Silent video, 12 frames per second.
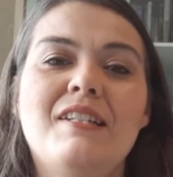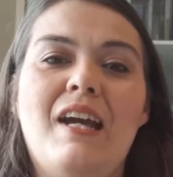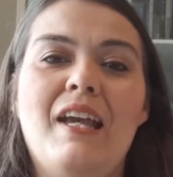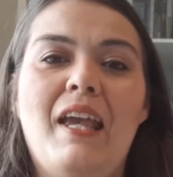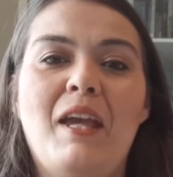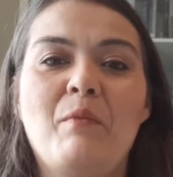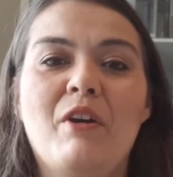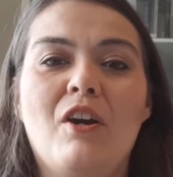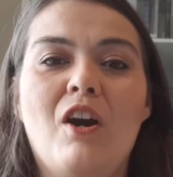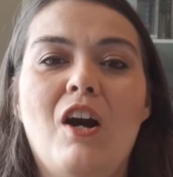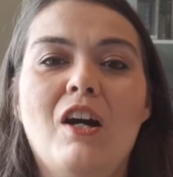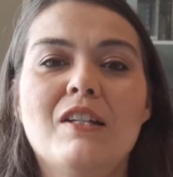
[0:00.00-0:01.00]
I came
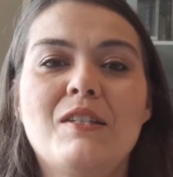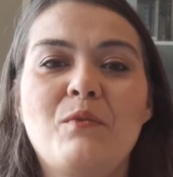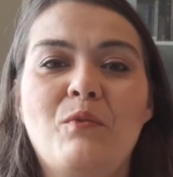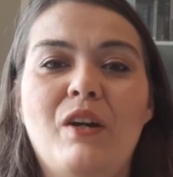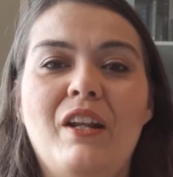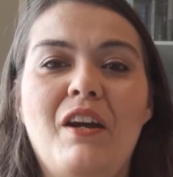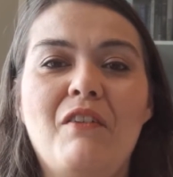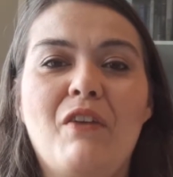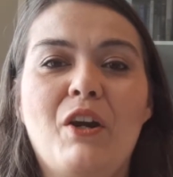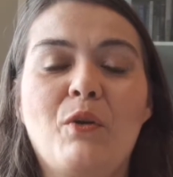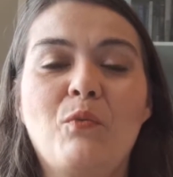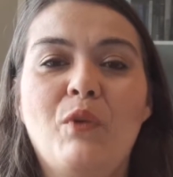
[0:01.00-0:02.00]
across one of
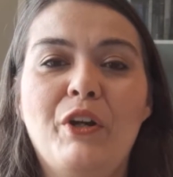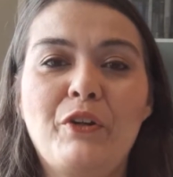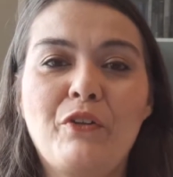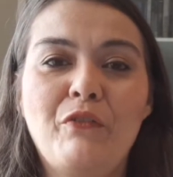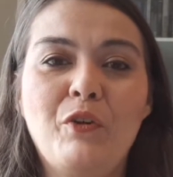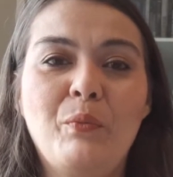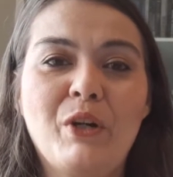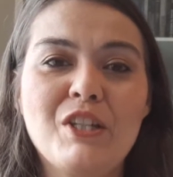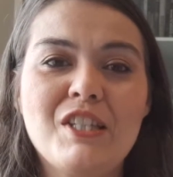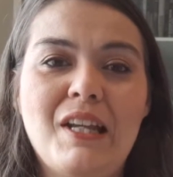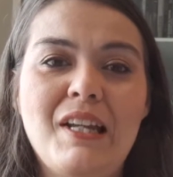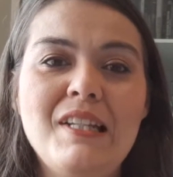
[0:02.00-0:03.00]
her wonderful book
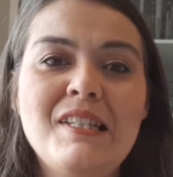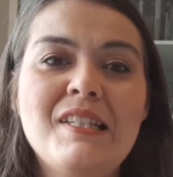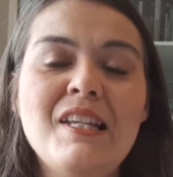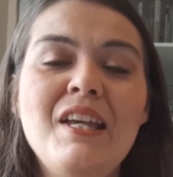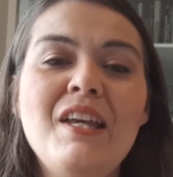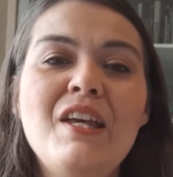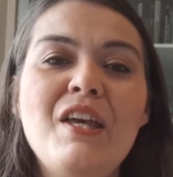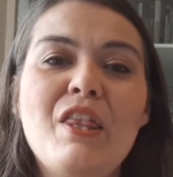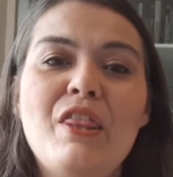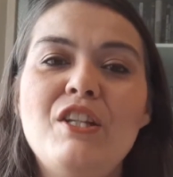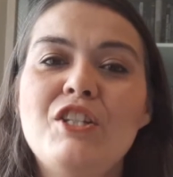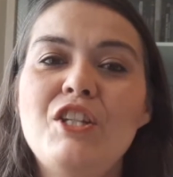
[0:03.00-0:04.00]
studies.
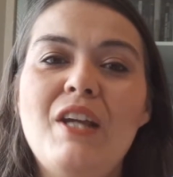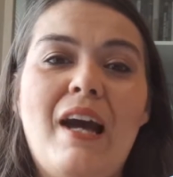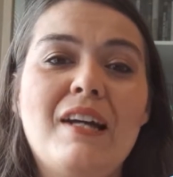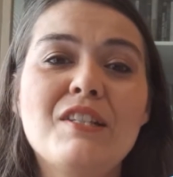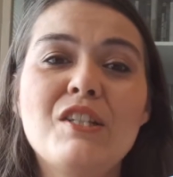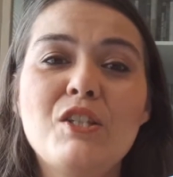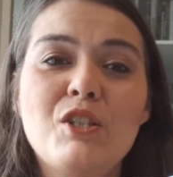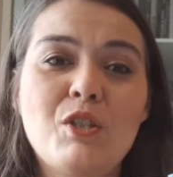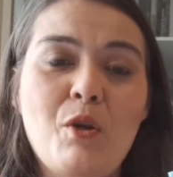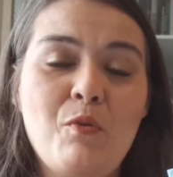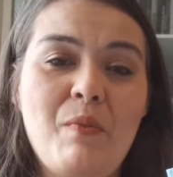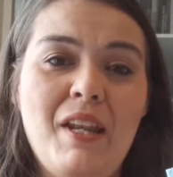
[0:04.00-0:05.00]
She has
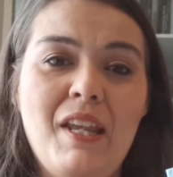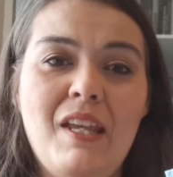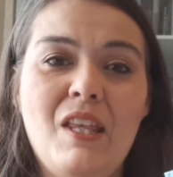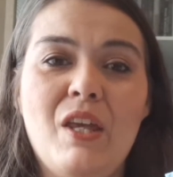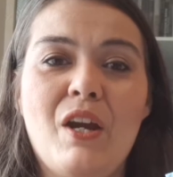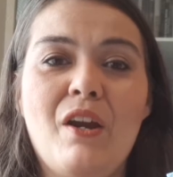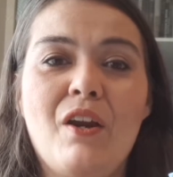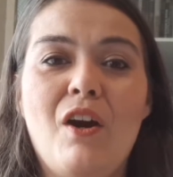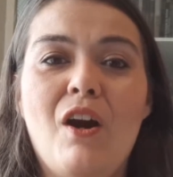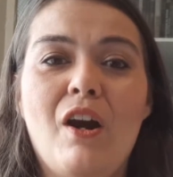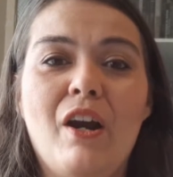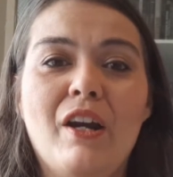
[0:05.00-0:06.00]
so many. There
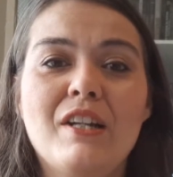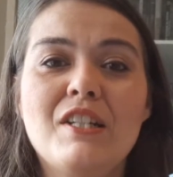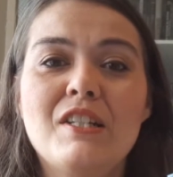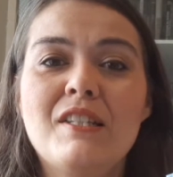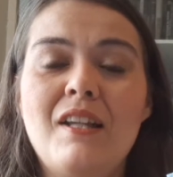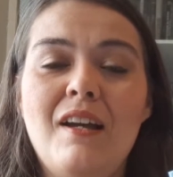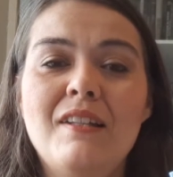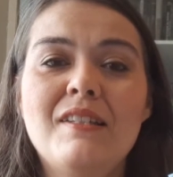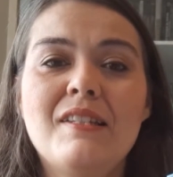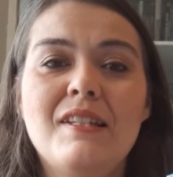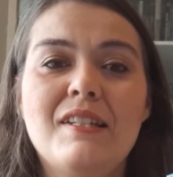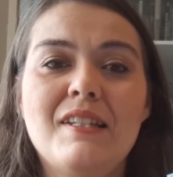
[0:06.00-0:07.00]
are just
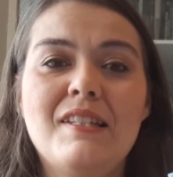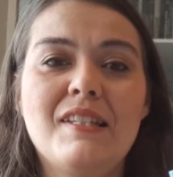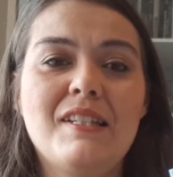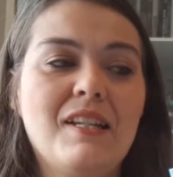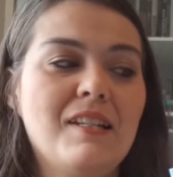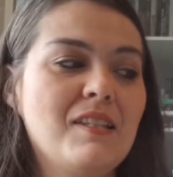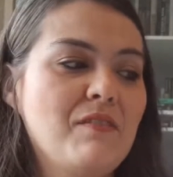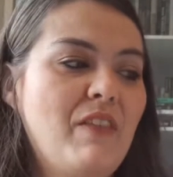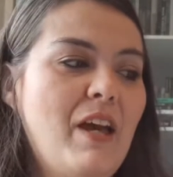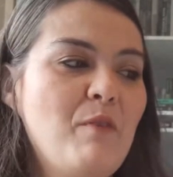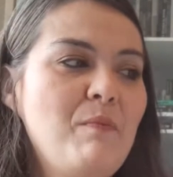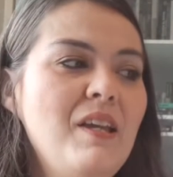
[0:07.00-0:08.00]
tons and tons and tons of
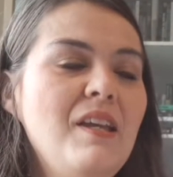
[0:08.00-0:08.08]
them.